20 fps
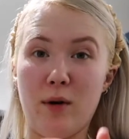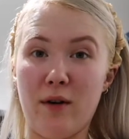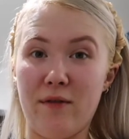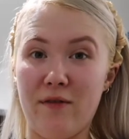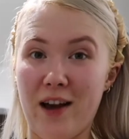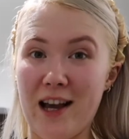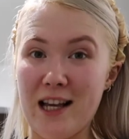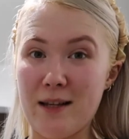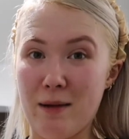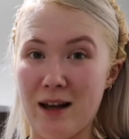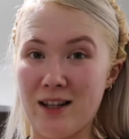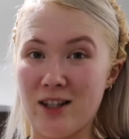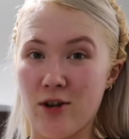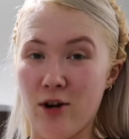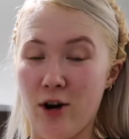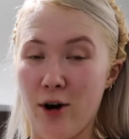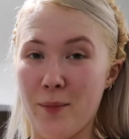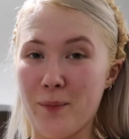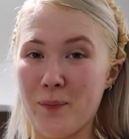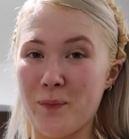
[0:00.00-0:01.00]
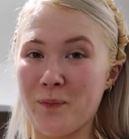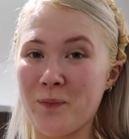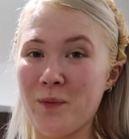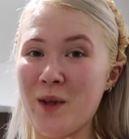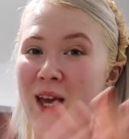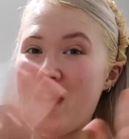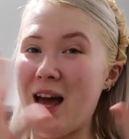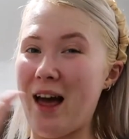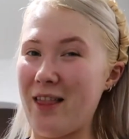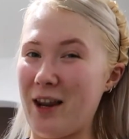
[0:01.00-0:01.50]
got a face mask on
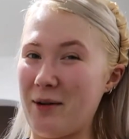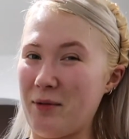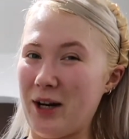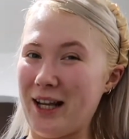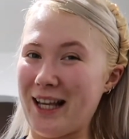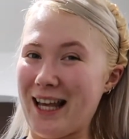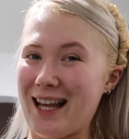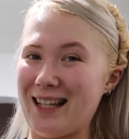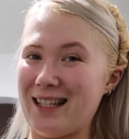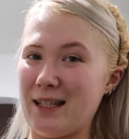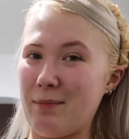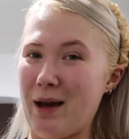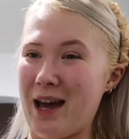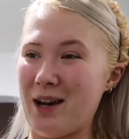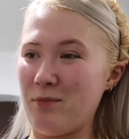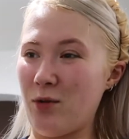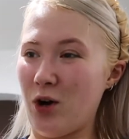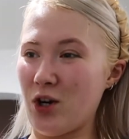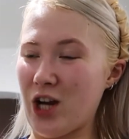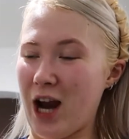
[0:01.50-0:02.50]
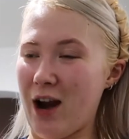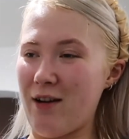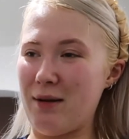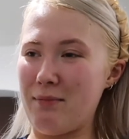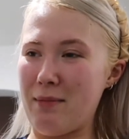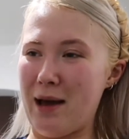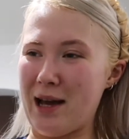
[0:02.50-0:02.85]
and then I'm gonna get into bed and watch Harry and